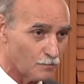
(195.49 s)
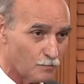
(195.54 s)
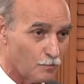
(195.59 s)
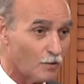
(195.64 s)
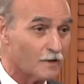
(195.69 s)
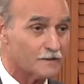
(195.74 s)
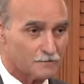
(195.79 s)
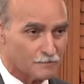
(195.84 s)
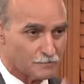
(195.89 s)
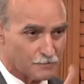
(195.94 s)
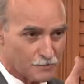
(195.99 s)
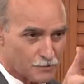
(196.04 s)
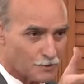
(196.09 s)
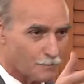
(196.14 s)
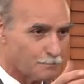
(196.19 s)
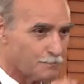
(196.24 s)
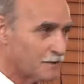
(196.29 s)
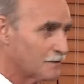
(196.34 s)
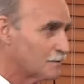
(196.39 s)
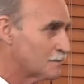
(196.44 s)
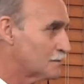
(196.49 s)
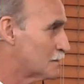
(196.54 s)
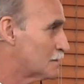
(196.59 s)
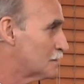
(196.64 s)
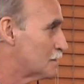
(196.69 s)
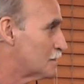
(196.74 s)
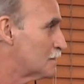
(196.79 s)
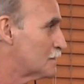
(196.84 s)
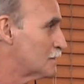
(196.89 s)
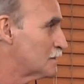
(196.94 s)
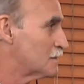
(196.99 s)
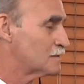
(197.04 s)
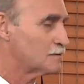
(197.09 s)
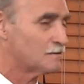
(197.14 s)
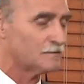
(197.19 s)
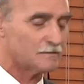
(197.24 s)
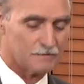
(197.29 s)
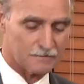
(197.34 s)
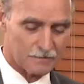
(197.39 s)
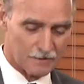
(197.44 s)
one recipient uh,
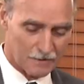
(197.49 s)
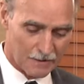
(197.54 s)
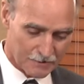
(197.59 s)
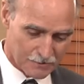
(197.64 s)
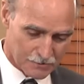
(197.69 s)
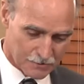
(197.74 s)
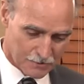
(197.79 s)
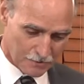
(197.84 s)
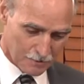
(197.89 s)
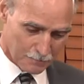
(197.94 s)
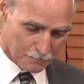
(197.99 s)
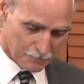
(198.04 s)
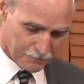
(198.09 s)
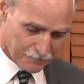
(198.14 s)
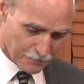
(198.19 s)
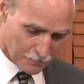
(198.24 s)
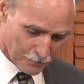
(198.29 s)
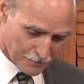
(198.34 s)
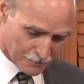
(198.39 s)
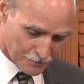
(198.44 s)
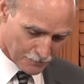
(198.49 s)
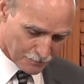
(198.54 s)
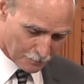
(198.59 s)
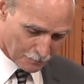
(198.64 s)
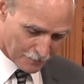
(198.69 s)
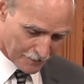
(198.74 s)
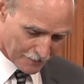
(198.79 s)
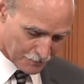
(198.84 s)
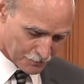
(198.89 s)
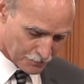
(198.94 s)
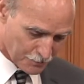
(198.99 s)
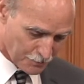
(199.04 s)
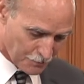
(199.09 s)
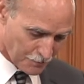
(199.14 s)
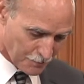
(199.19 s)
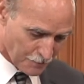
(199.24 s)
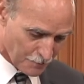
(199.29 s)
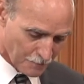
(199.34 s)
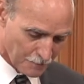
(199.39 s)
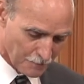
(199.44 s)
uh, that I see before us from last
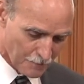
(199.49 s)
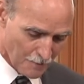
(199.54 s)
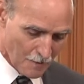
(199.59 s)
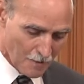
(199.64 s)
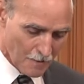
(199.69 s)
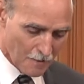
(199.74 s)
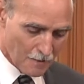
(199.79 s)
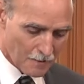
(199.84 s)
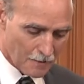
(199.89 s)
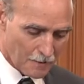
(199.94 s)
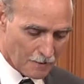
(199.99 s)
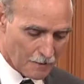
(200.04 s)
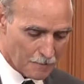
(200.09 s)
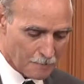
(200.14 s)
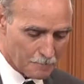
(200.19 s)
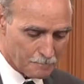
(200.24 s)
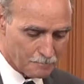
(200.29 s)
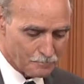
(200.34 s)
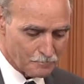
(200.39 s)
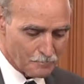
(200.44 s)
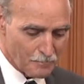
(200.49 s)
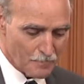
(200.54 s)
year. Um,